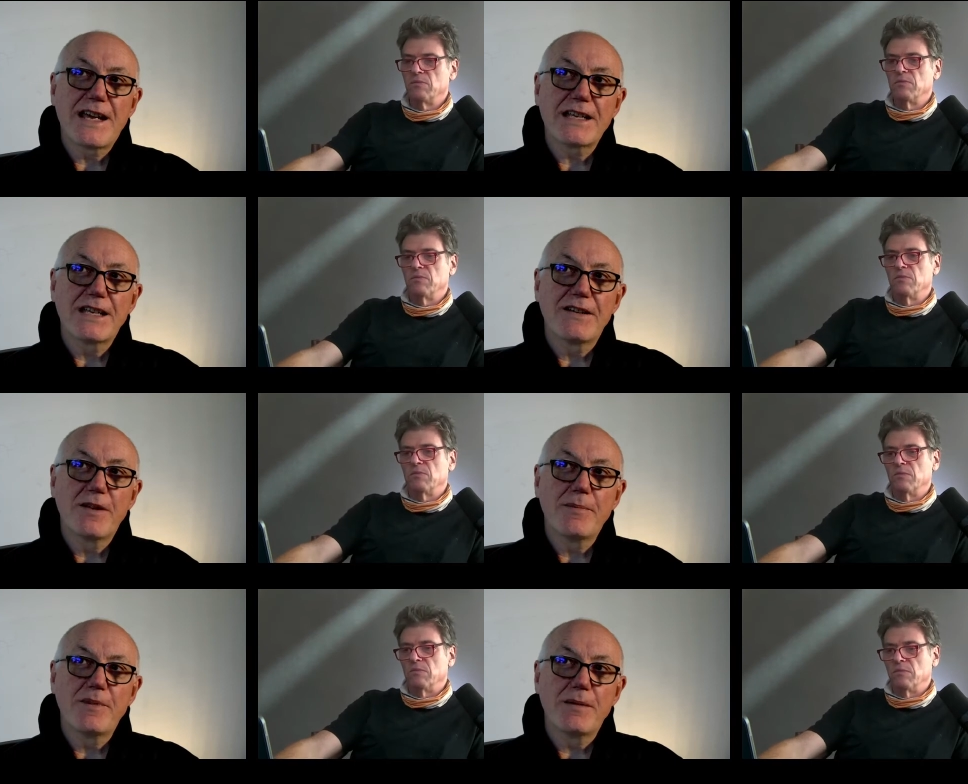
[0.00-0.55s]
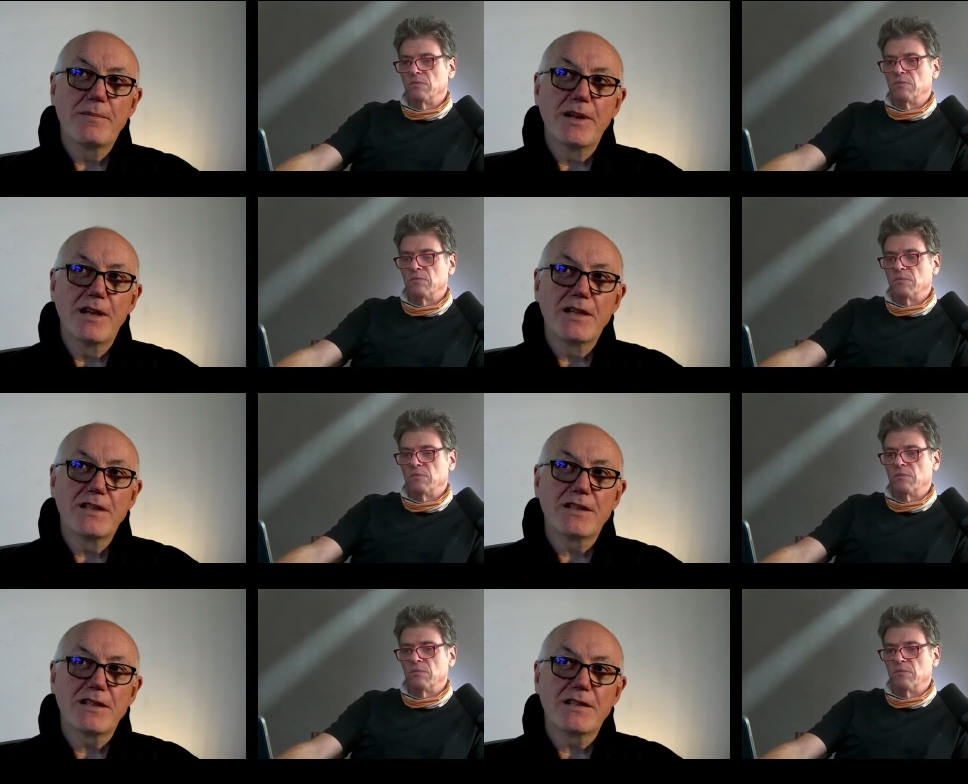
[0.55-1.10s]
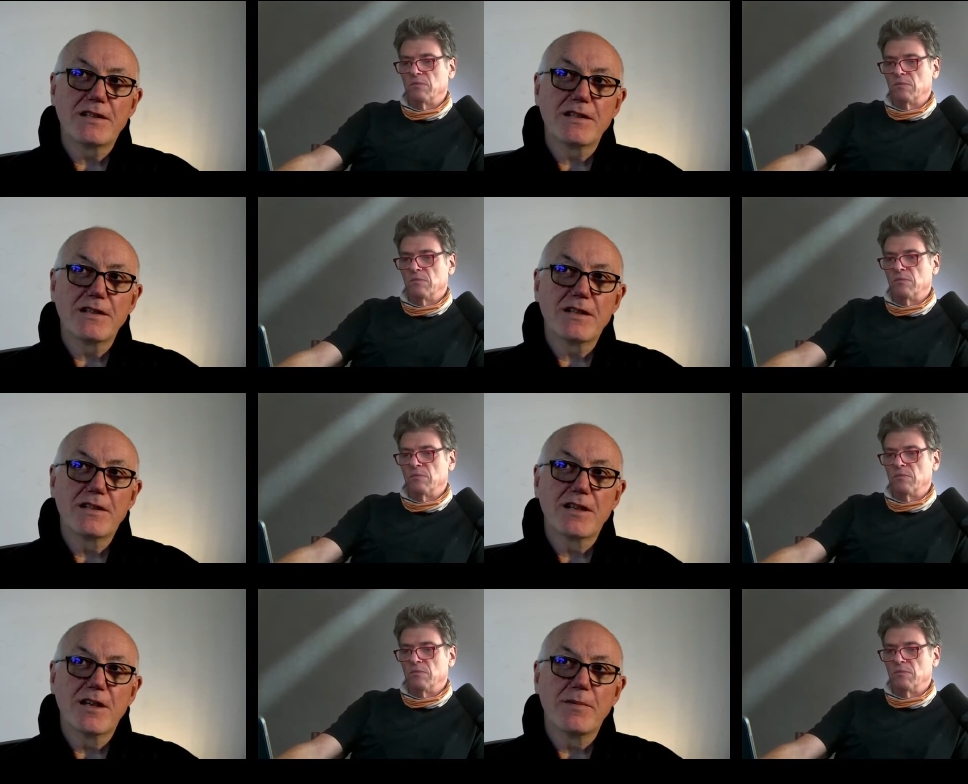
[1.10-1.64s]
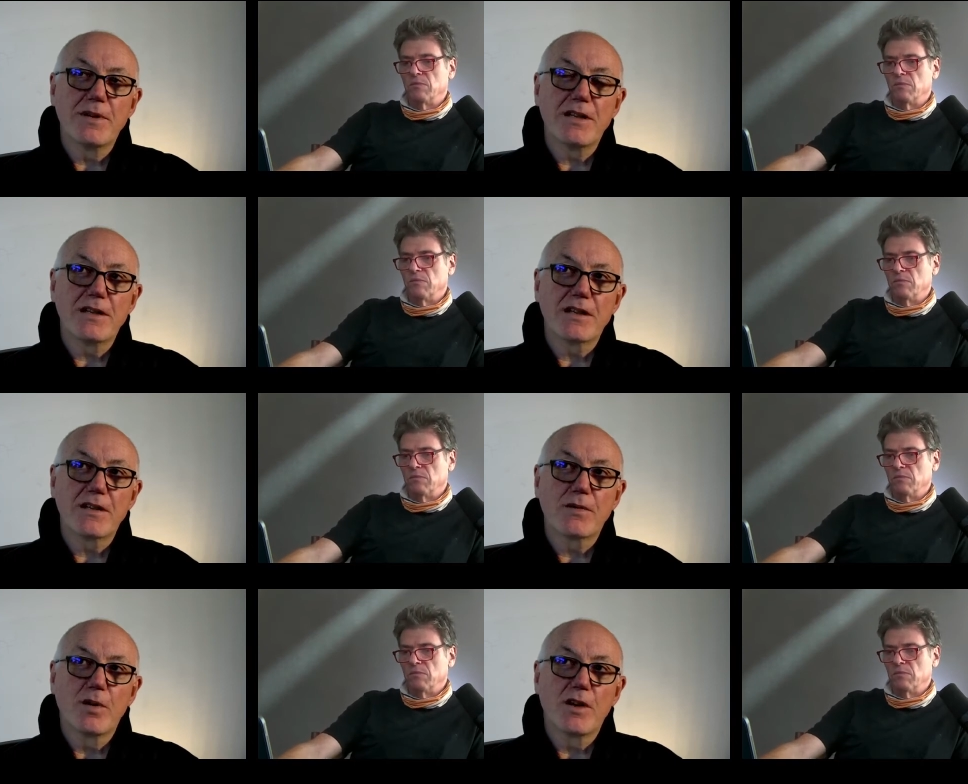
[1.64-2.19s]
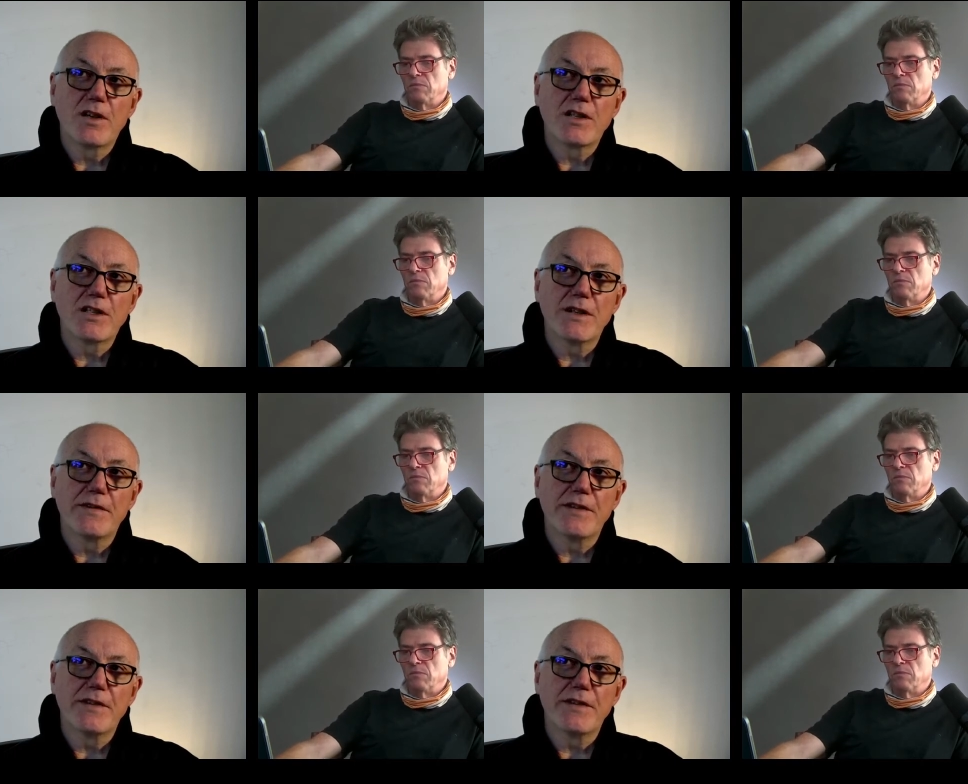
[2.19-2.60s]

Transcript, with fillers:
Speaker 1: give him the ability to determine the quality of an